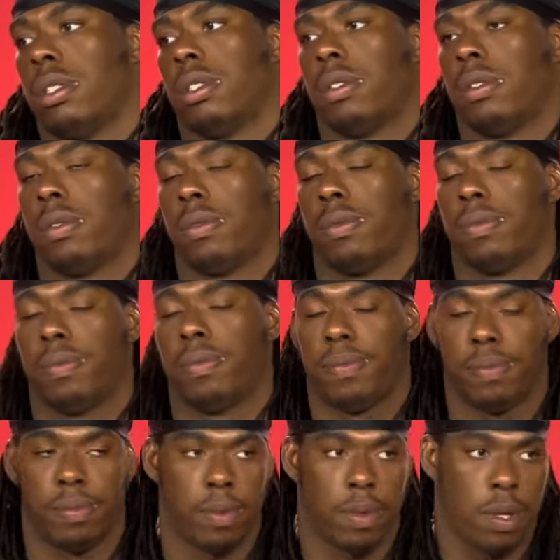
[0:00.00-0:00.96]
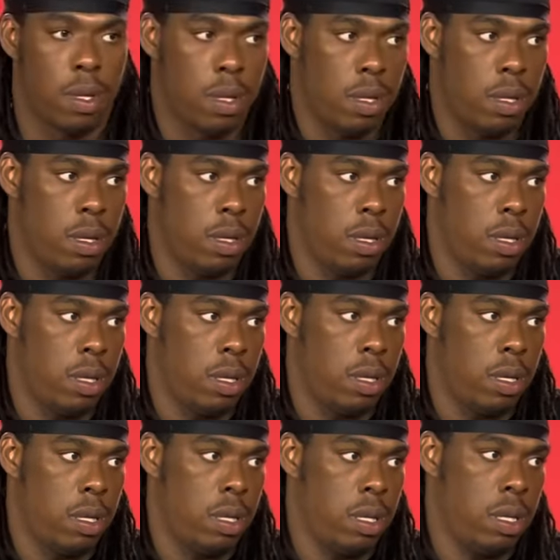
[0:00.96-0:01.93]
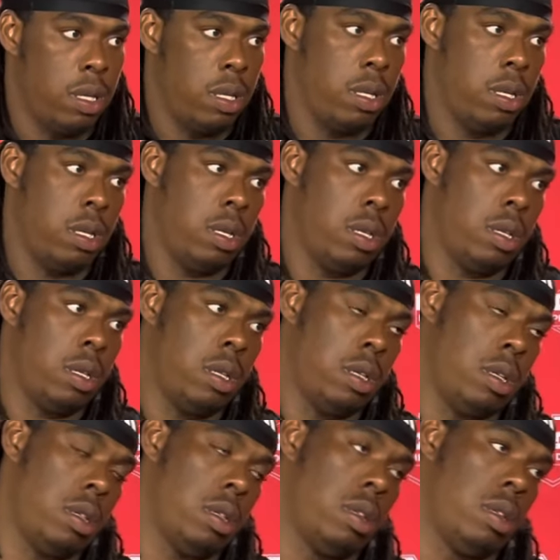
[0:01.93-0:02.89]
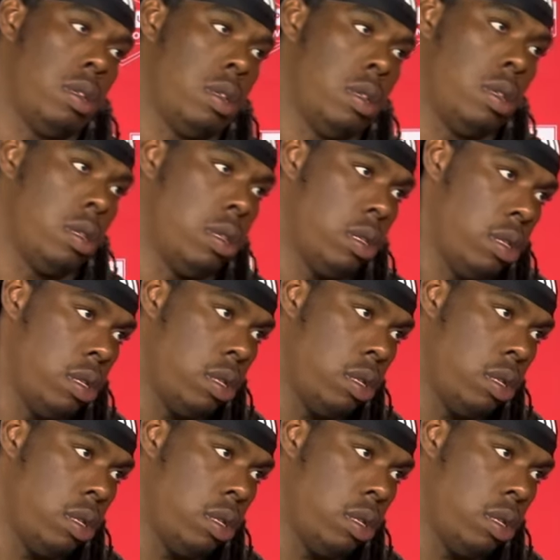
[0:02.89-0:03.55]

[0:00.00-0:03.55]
Nothing is said.